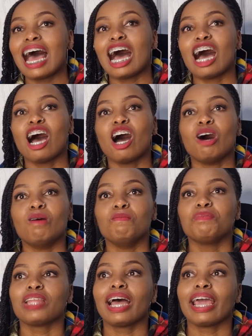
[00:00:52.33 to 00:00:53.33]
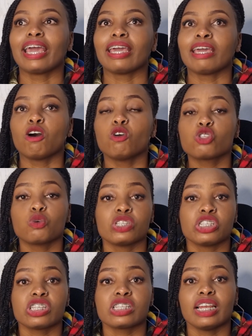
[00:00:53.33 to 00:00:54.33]
I also
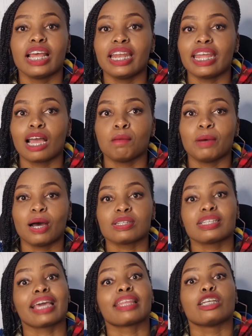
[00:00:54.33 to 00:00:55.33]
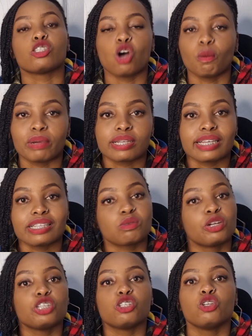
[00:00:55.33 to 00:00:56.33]
was just learning about the topics. I just
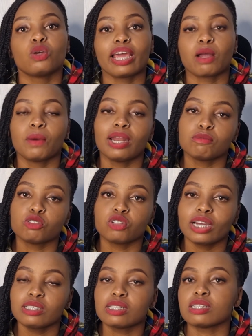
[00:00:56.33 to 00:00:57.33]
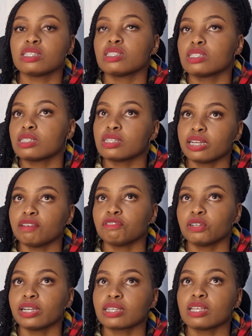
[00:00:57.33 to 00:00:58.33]
wanted to know when I'm trying to study
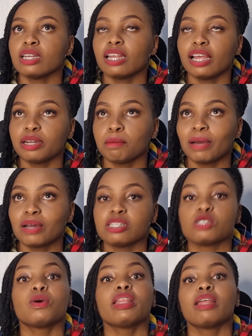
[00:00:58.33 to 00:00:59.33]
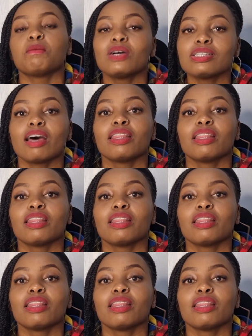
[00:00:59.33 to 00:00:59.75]
Forex and learn about it, what are